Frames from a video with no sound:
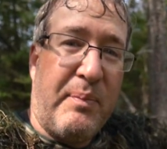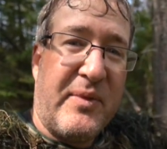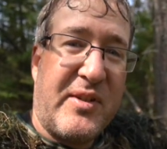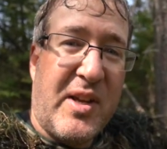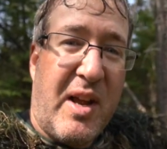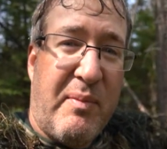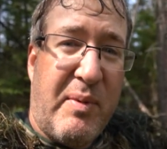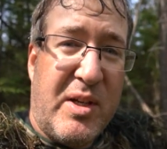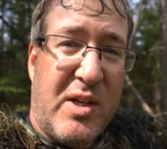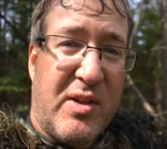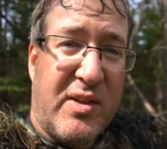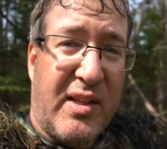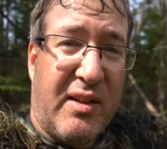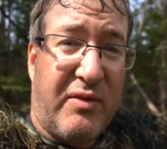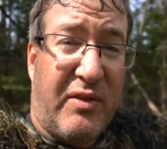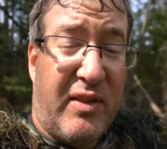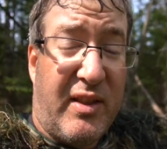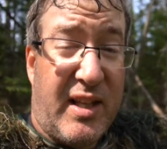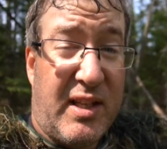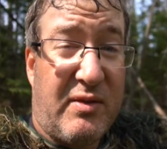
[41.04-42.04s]
So I've been using
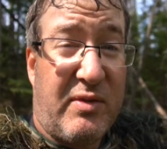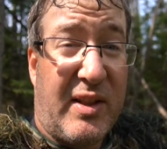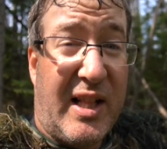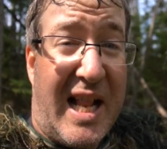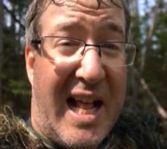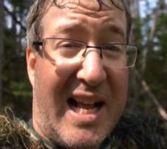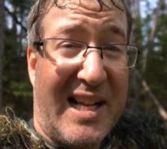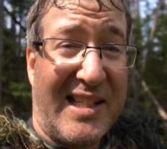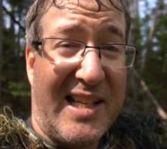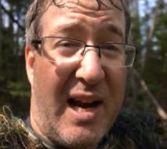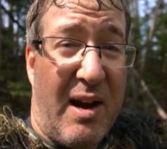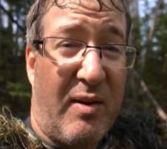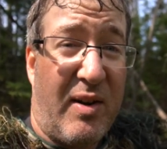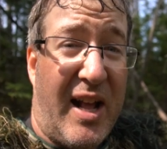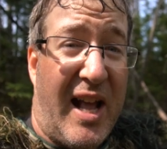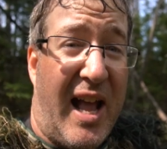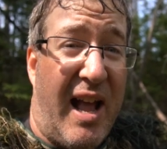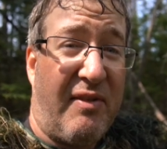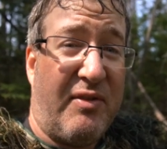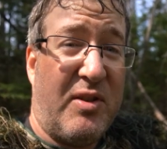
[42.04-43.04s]
this for the last hour
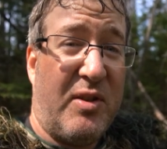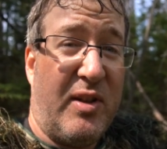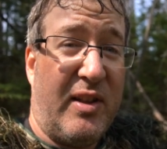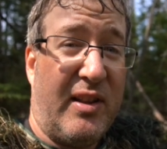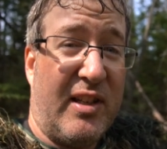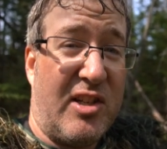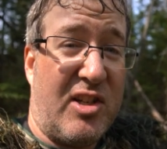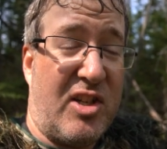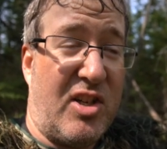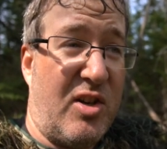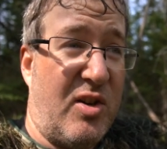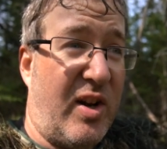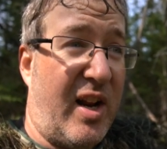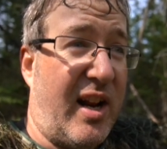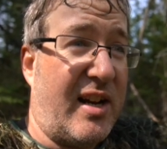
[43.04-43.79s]
and a half doing this shoot,